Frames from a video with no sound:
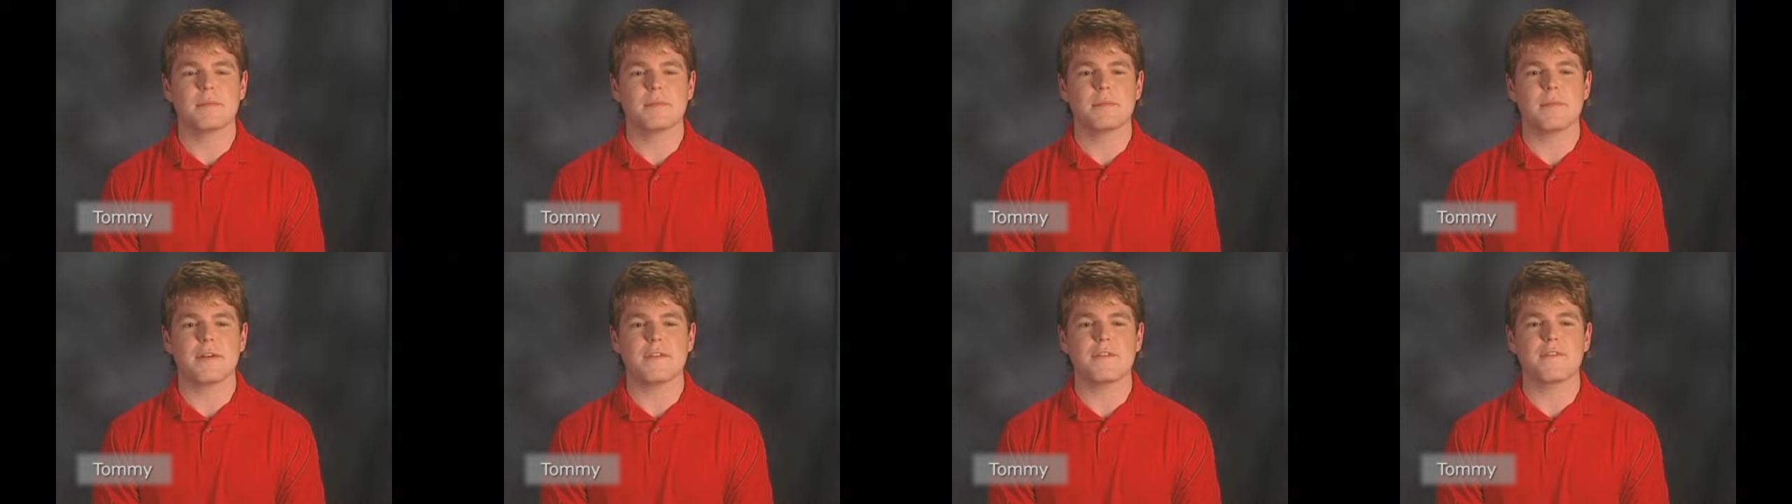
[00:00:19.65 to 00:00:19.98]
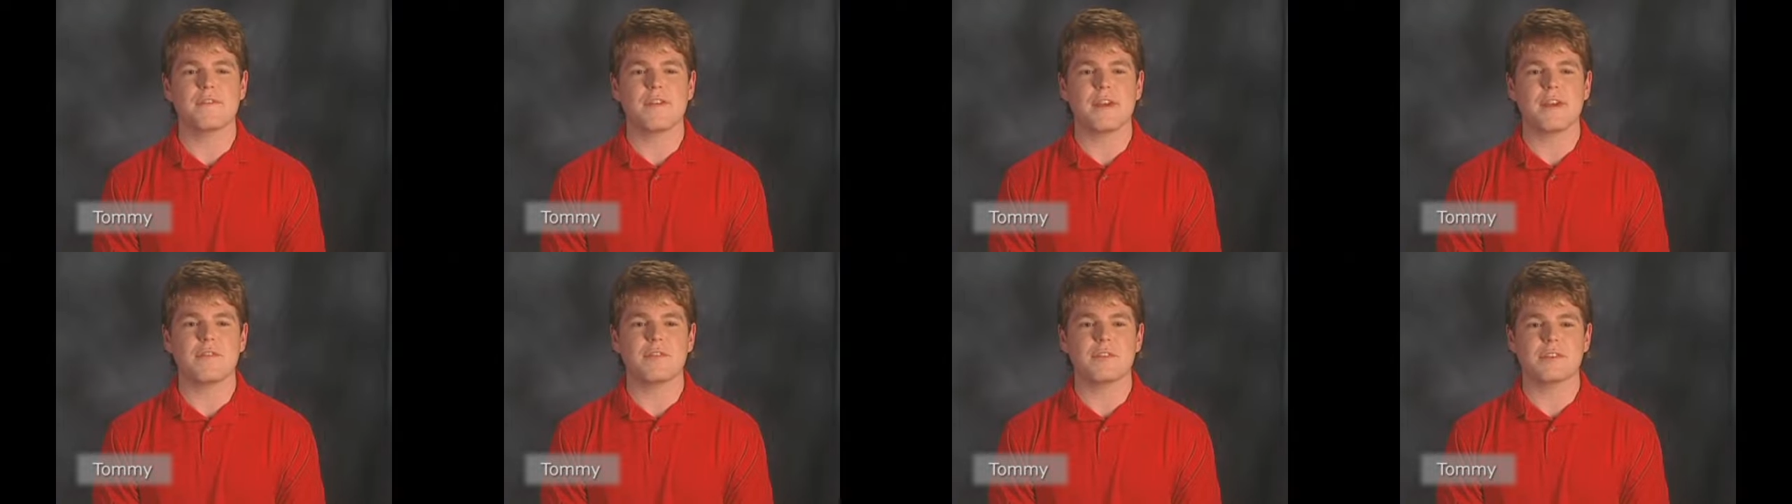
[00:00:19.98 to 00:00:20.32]
My
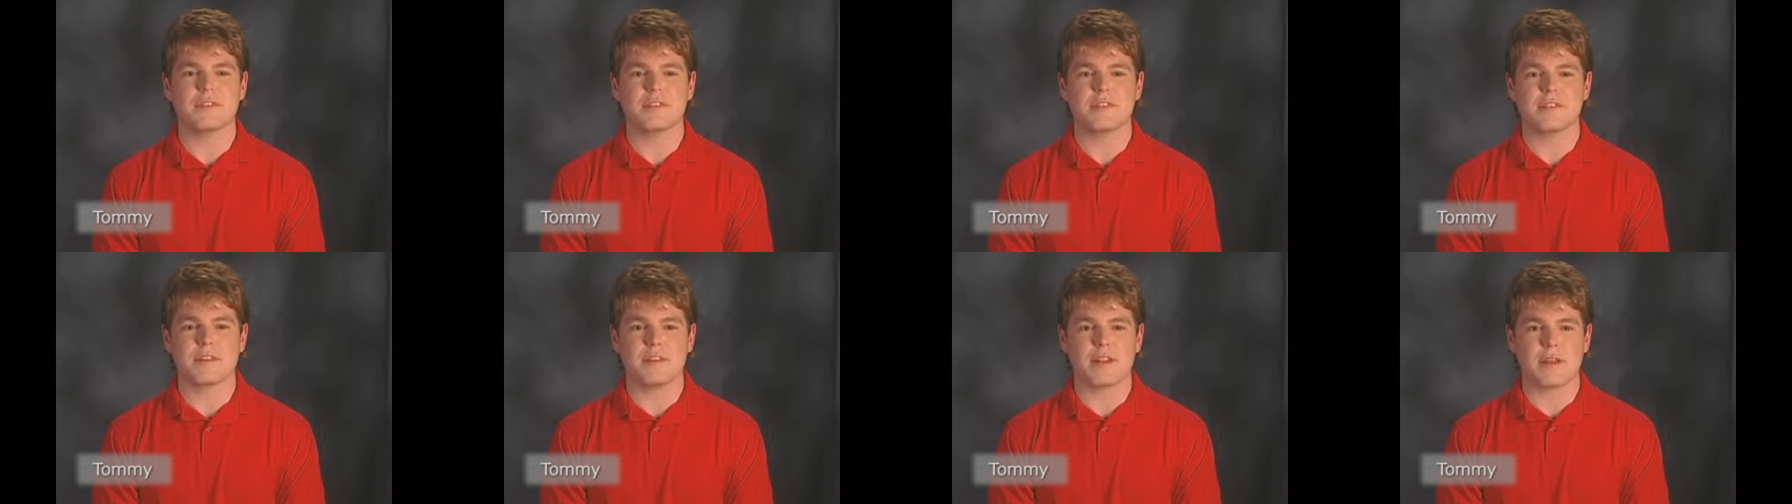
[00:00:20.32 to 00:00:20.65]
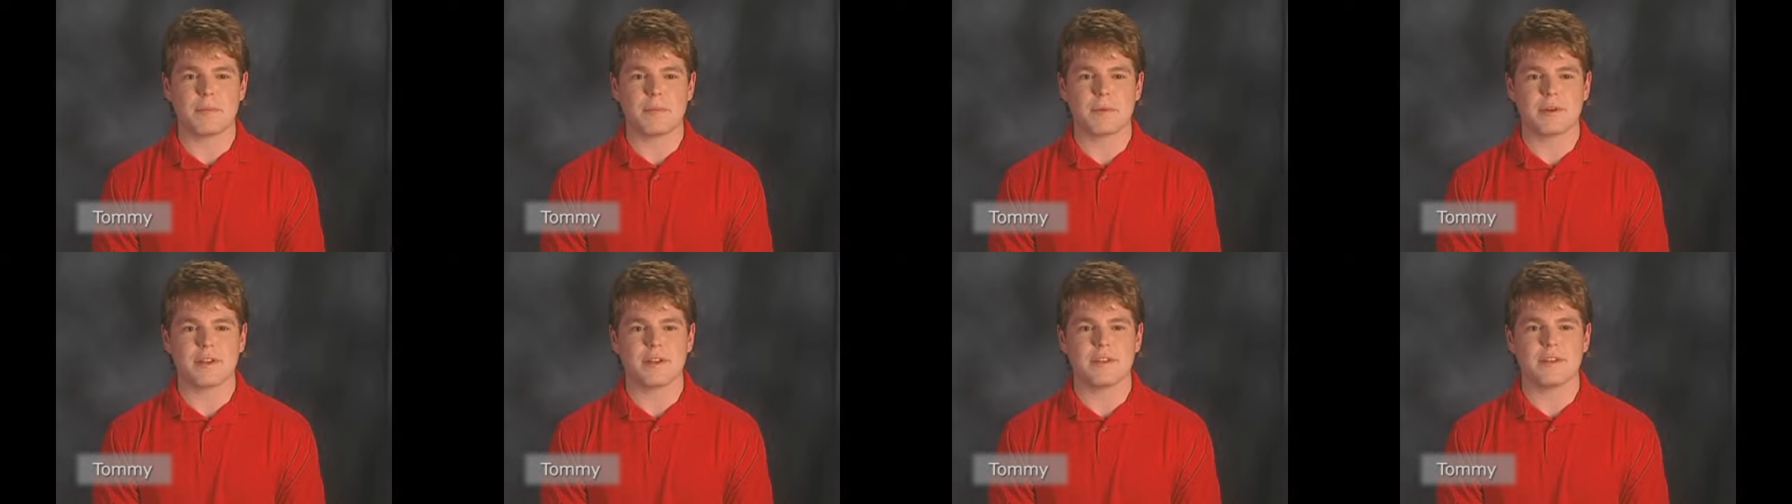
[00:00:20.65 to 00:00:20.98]
favorite
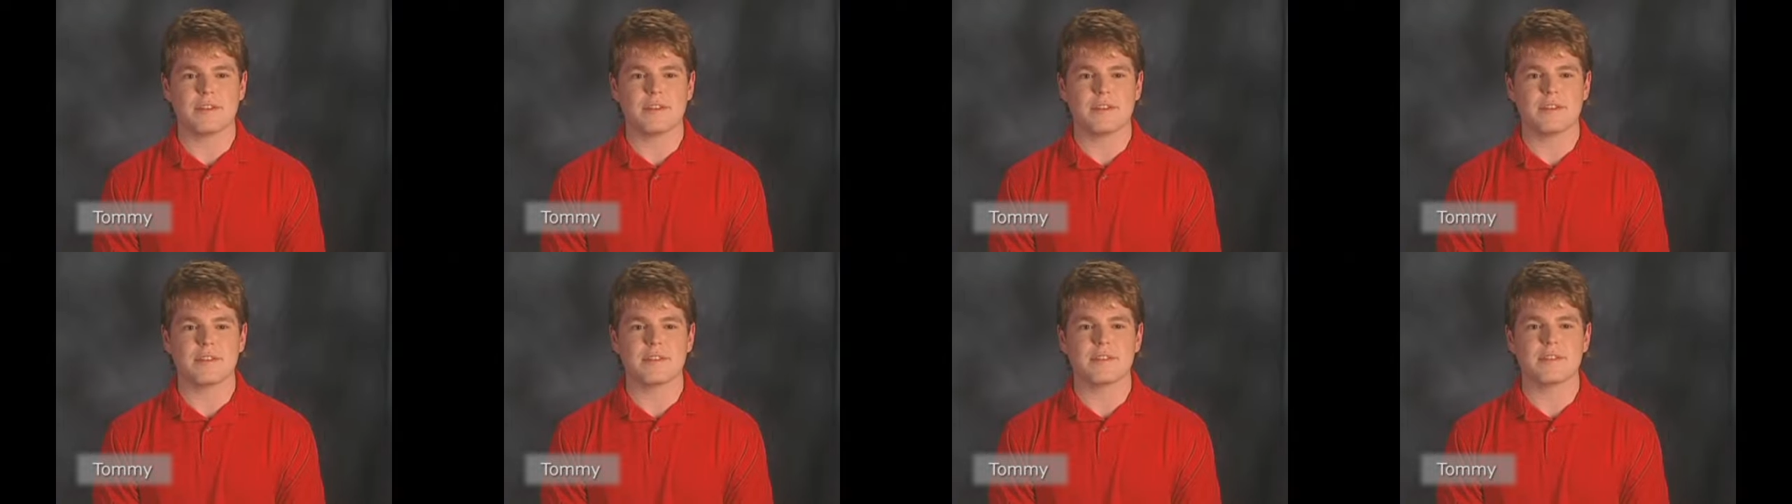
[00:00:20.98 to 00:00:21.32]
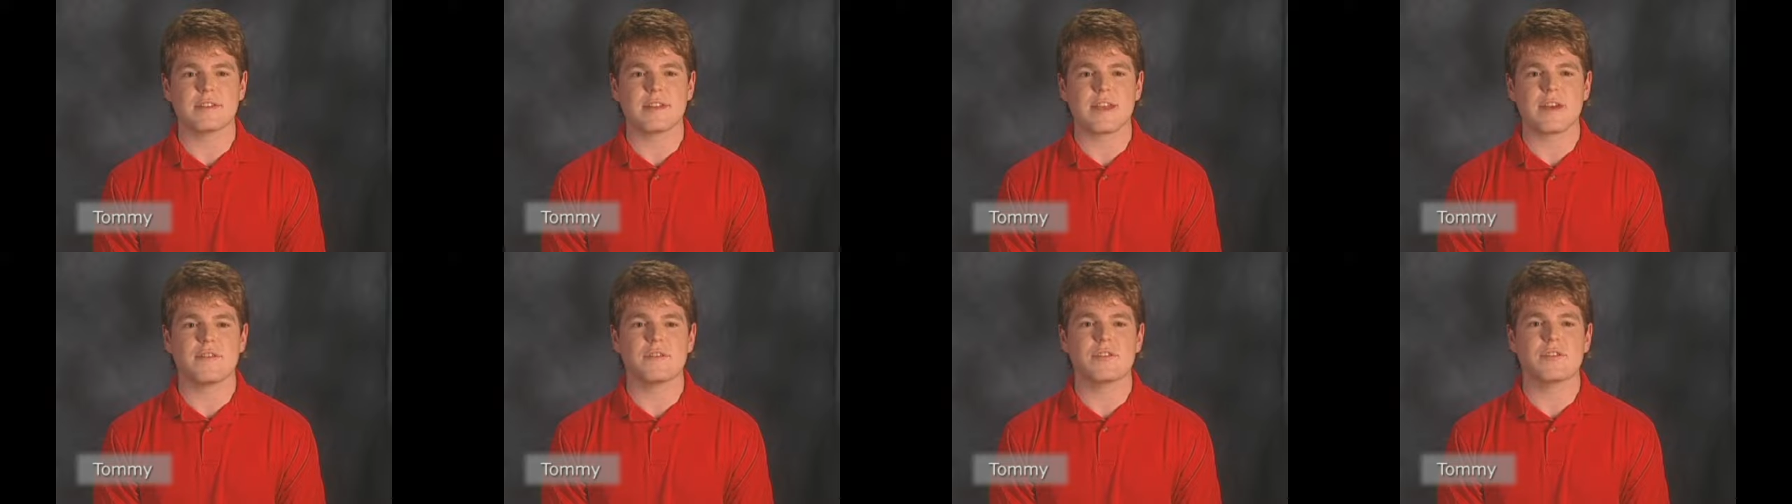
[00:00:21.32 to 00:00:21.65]
celebrity
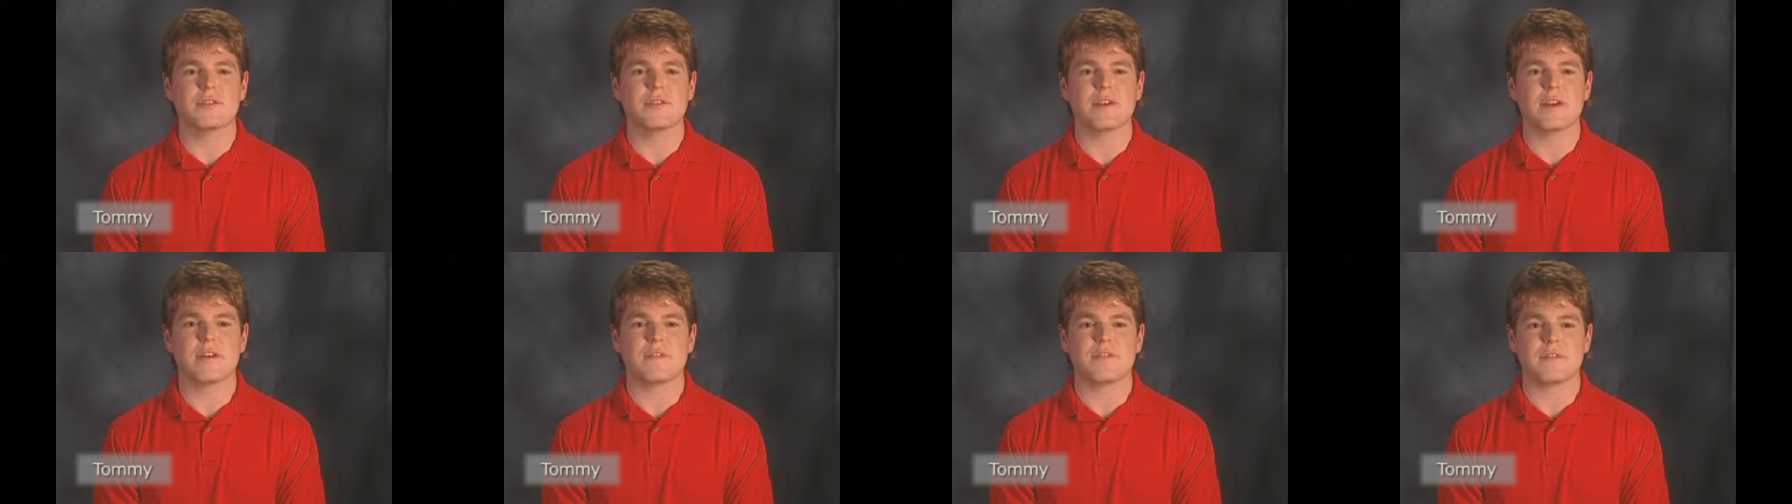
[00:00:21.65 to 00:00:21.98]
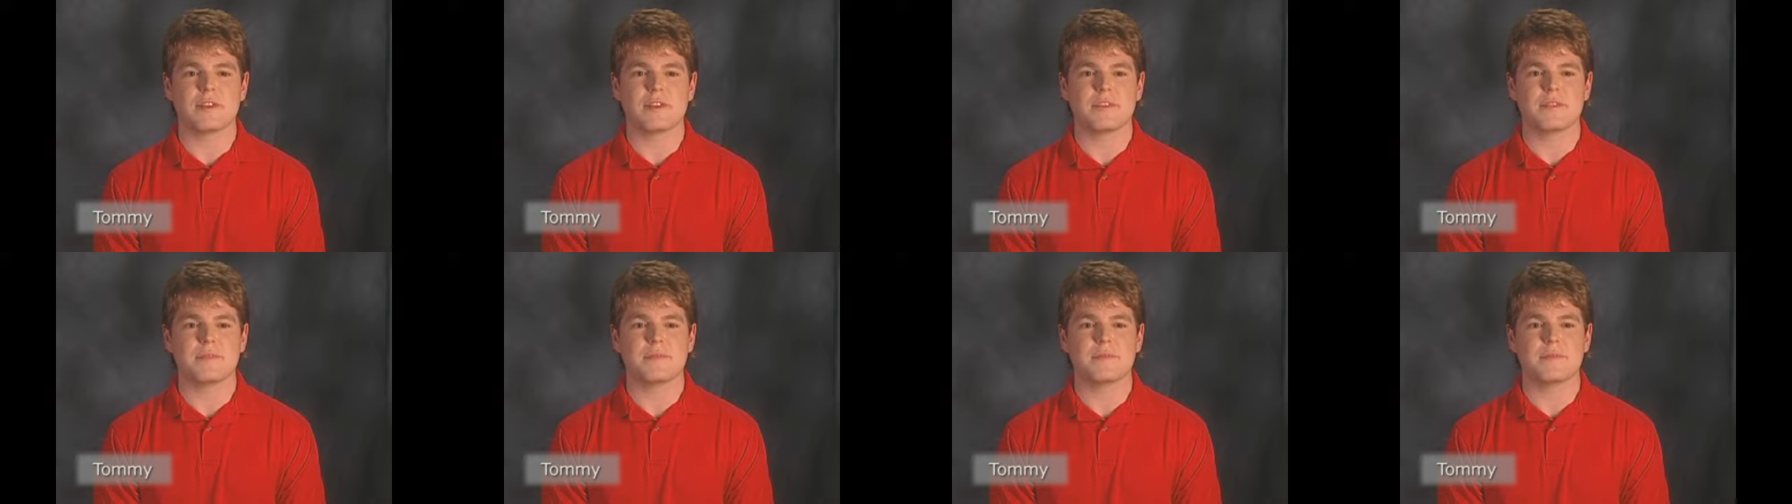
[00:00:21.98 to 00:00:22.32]
is David
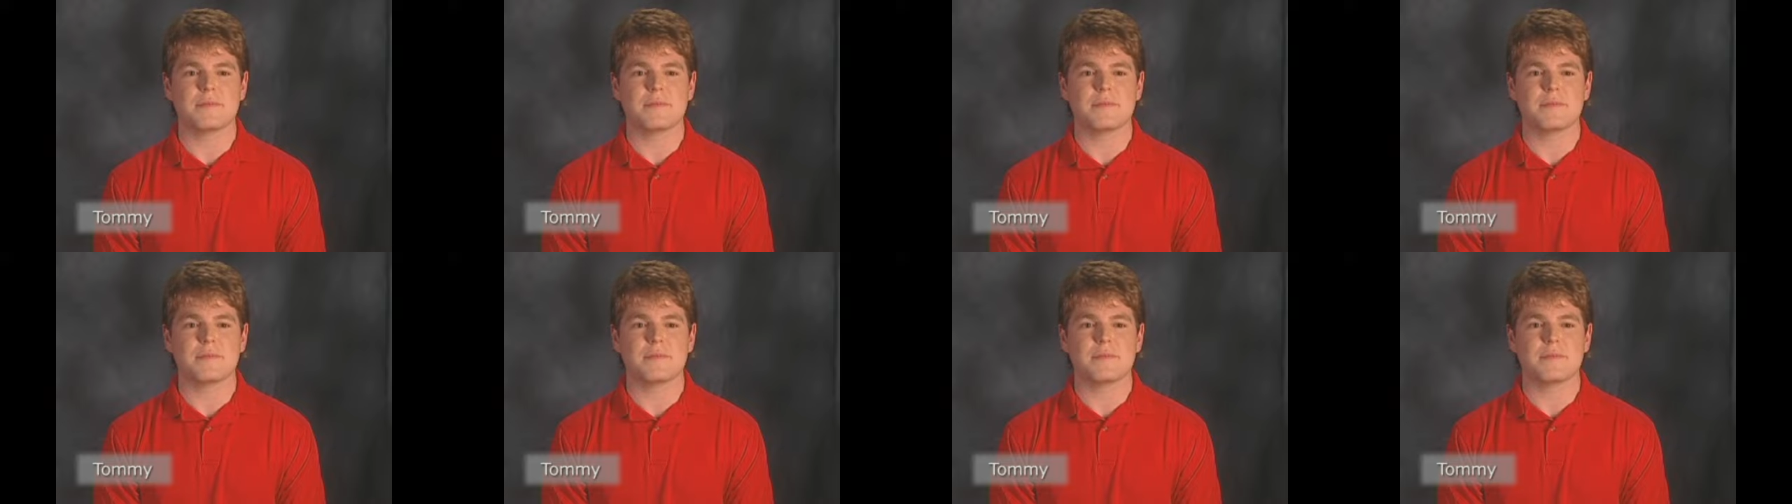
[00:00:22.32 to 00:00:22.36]
Duchovny.